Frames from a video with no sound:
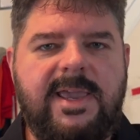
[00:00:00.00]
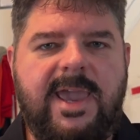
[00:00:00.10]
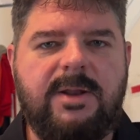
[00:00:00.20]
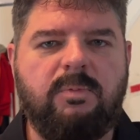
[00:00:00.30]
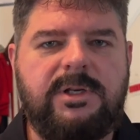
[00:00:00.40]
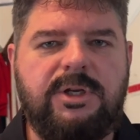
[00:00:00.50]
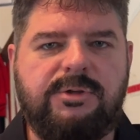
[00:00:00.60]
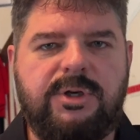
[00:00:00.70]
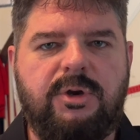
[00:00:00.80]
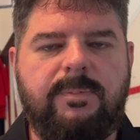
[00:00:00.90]
and when you
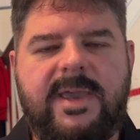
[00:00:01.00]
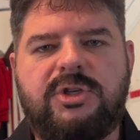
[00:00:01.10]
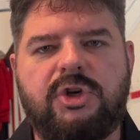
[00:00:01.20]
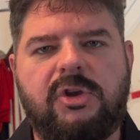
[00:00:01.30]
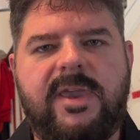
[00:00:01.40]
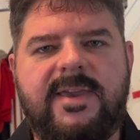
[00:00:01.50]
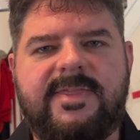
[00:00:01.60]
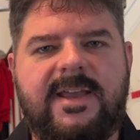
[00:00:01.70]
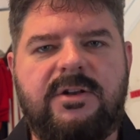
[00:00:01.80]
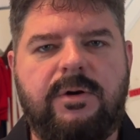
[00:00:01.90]
do, make sure you hit
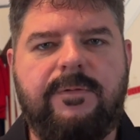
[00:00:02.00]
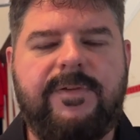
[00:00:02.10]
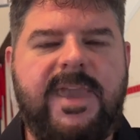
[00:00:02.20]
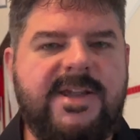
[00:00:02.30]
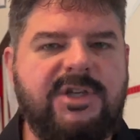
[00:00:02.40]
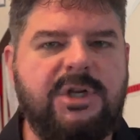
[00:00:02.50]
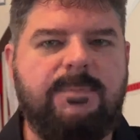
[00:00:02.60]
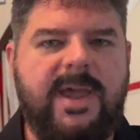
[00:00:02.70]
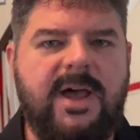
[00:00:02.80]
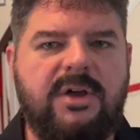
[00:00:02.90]
that notification
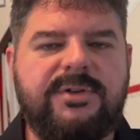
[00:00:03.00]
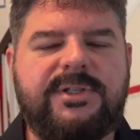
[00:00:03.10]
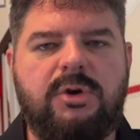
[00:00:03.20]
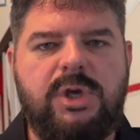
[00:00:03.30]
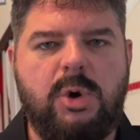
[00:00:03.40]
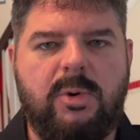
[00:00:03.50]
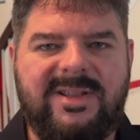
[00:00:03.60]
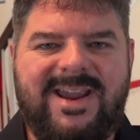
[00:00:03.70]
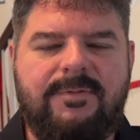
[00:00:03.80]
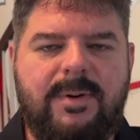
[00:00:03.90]
bell so you will
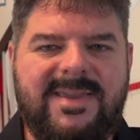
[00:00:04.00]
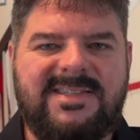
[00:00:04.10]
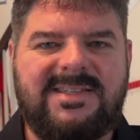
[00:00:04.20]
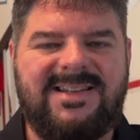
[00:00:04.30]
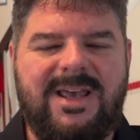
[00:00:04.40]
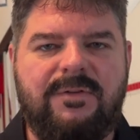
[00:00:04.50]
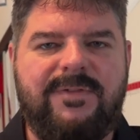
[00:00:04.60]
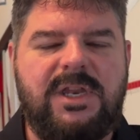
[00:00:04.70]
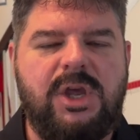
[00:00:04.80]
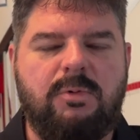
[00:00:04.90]
never miss another
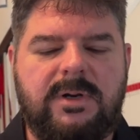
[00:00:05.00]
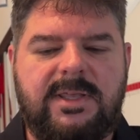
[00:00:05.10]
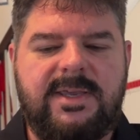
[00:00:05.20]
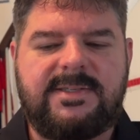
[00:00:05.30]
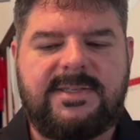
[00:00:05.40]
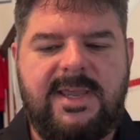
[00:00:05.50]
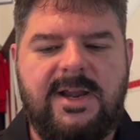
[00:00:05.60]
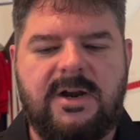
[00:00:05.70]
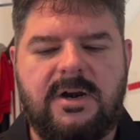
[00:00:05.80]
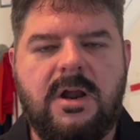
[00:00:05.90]
video release
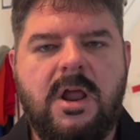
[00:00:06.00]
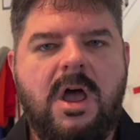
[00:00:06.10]
here